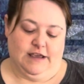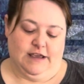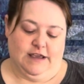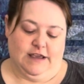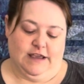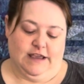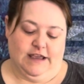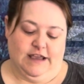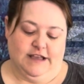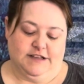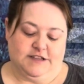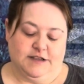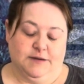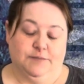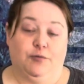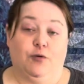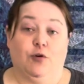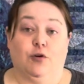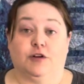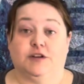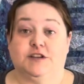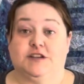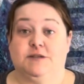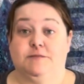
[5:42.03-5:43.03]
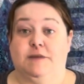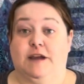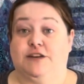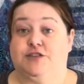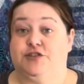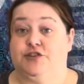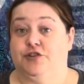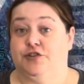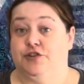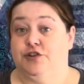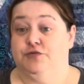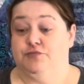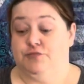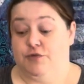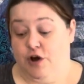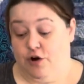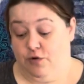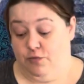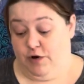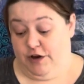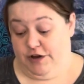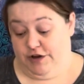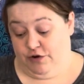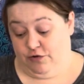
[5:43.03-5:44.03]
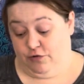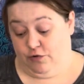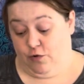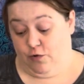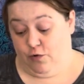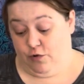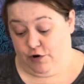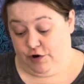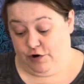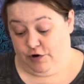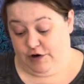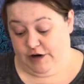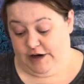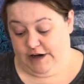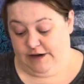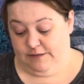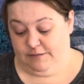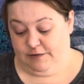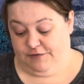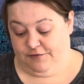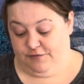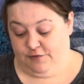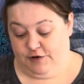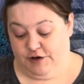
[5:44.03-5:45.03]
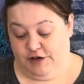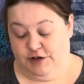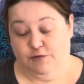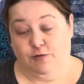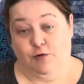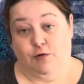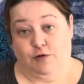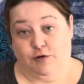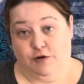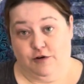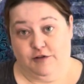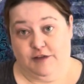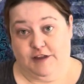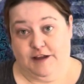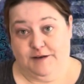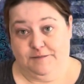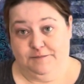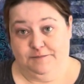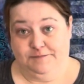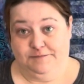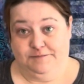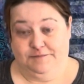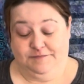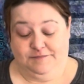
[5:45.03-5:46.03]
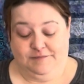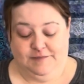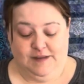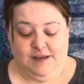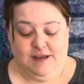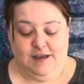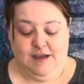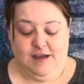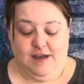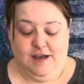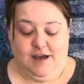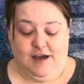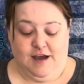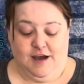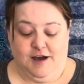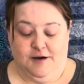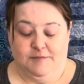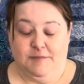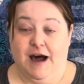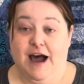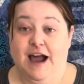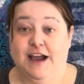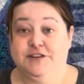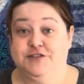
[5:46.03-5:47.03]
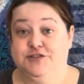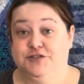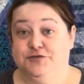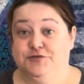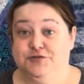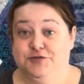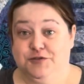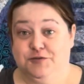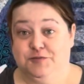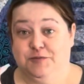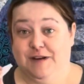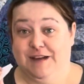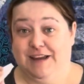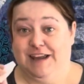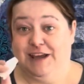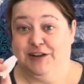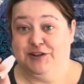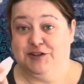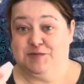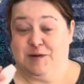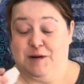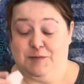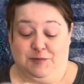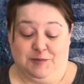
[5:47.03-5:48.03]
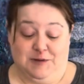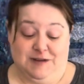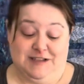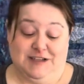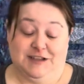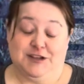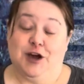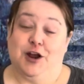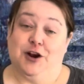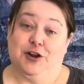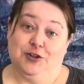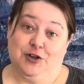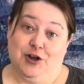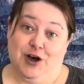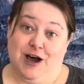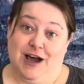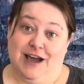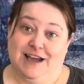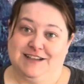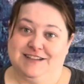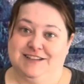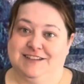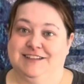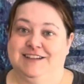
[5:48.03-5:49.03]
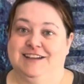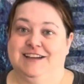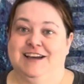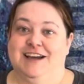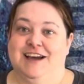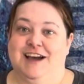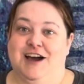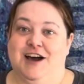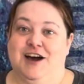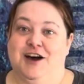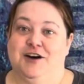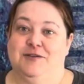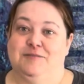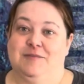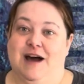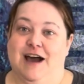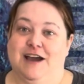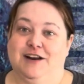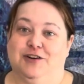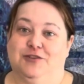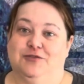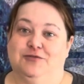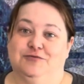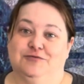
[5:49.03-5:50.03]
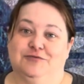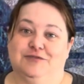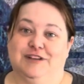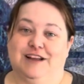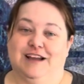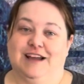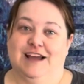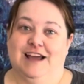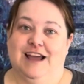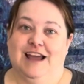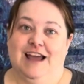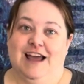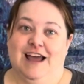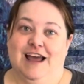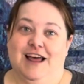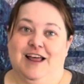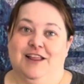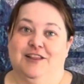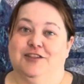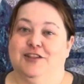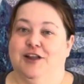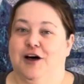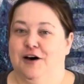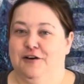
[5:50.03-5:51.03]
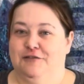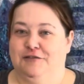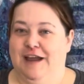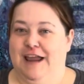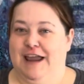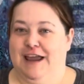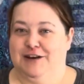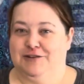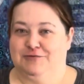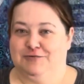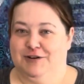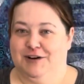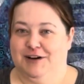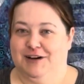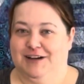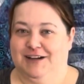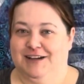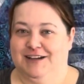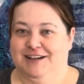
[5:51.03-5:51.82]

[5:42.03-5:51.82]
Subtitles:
it's important to make sure you know what you're ordering before you order them. I do English paper piecing, not a lot. I don't love handwork.